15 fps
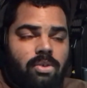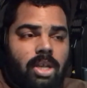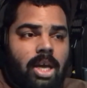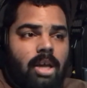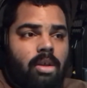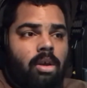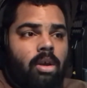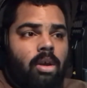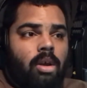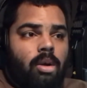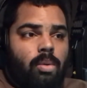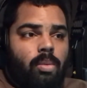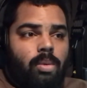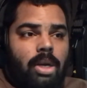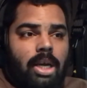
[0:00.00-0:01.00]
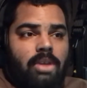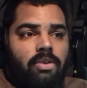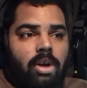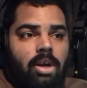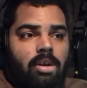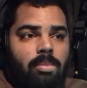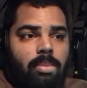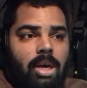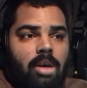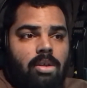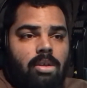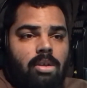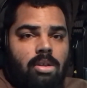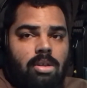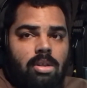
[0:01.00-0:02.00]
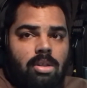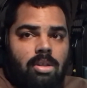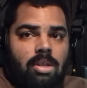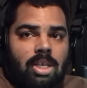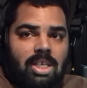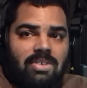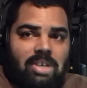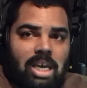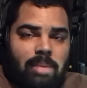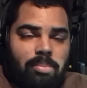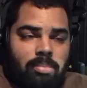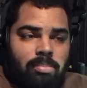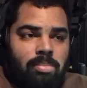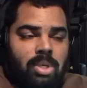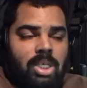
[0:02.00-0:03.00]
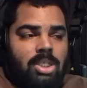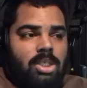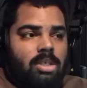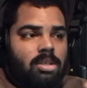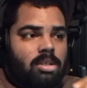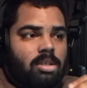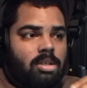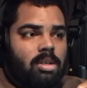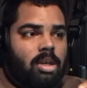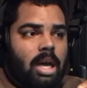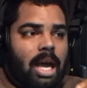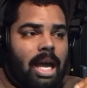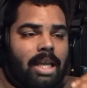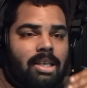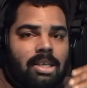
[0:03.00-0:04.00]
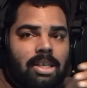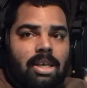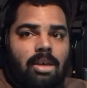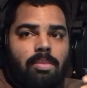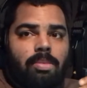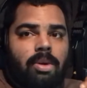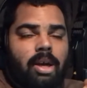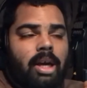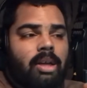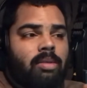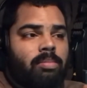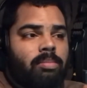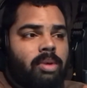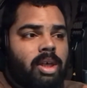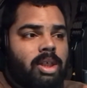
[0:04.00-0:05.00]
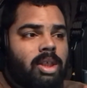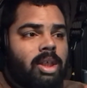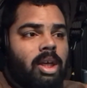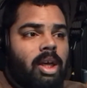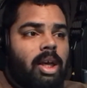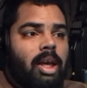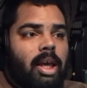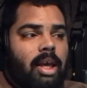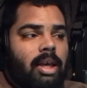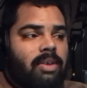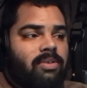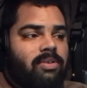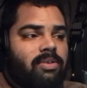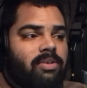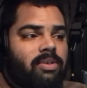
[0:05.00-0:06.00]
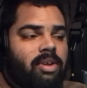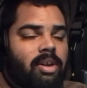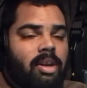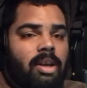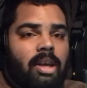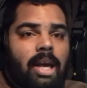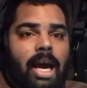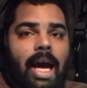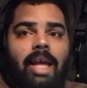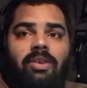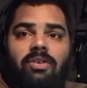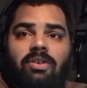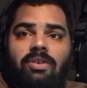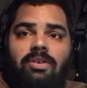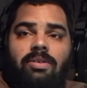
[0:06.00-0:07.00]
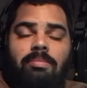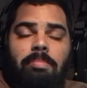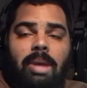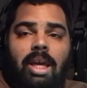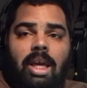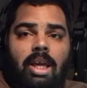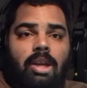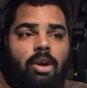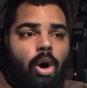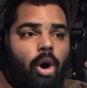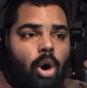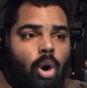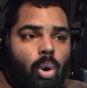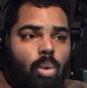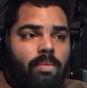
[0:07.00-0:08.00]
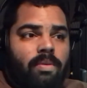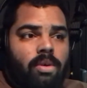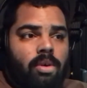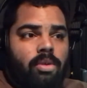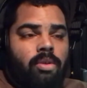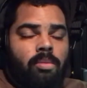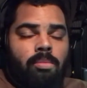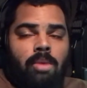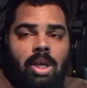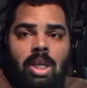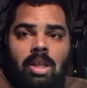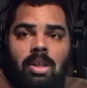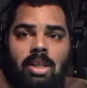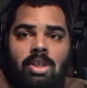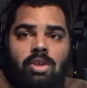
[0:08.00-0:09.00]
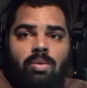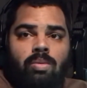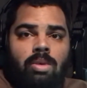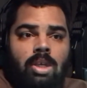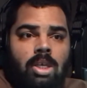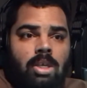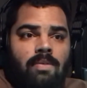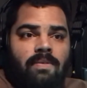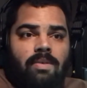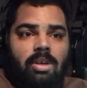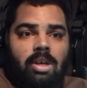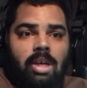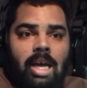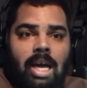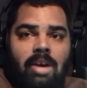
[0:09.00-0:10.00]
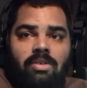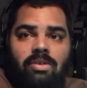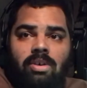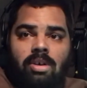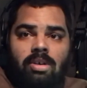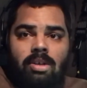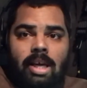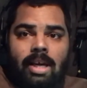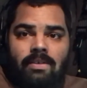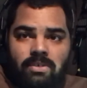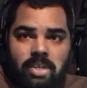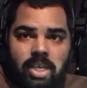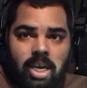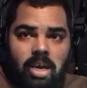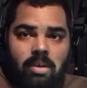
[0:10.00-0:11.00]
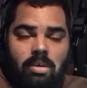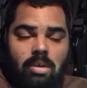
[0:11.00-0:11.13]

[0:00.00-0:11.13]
Now, when I talk about this type of budget, the idea behind the budget is to not spend over the money that you need for your house and your lifestyle.